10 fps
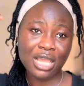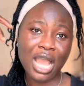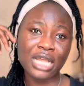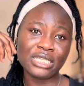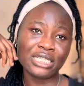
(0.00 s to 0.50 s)

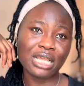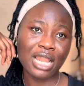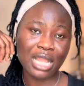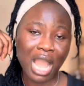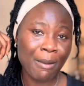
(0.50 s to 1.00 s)
and then they're
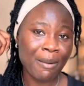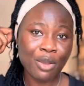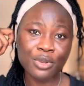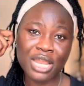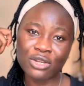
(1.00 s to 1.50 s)
like, Baba,
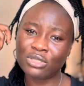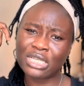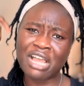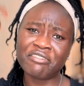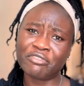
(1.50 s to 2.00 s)
I don't
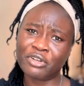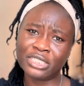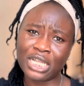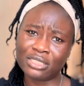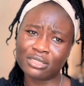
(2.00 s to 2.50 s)
think I have a
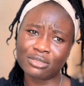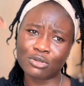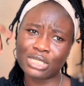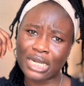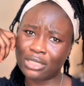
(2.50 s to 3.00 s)
friend that
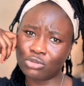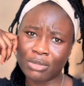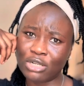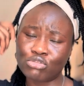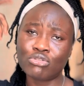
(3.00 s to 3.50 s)
talks like that to
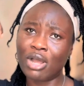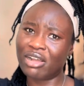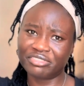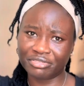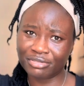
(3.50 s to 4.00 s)
me. I do not
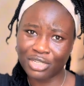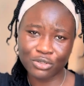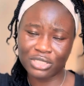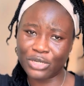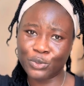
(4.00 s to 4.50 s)
have.
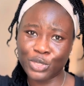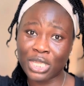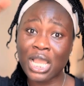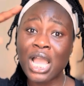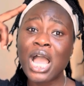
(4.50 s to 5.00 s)
Not, I don't
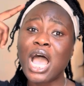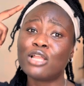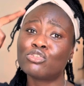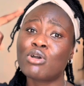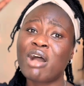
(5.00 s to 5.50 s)
think. I
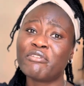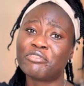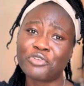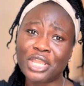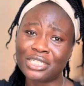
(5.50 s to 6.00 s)
do not have a
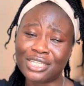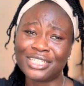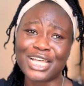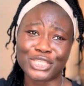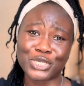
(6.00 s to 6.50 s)
friend
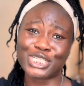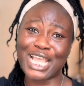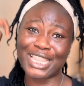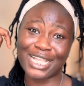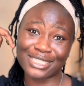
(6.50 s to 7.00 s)
that talks
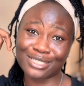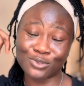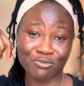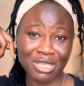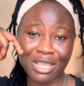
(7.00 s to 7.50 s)
like that
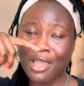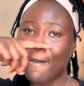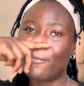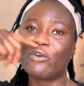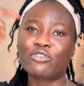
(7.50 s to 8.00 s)
to me.
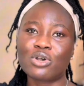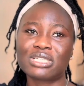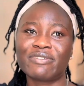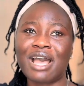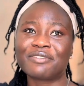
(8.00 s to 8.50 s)
But of course,
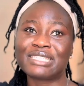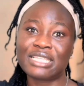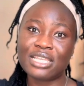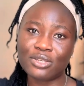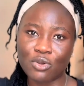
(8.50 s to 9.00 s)
I've
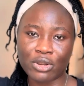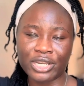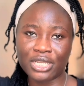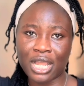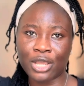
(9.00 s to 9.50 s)
seen or
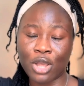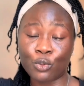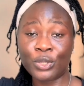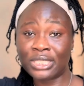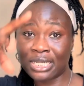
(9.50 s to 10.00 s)
heard
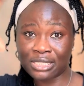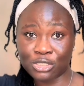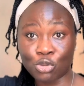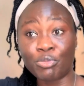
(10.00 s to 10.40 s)
acquaintances or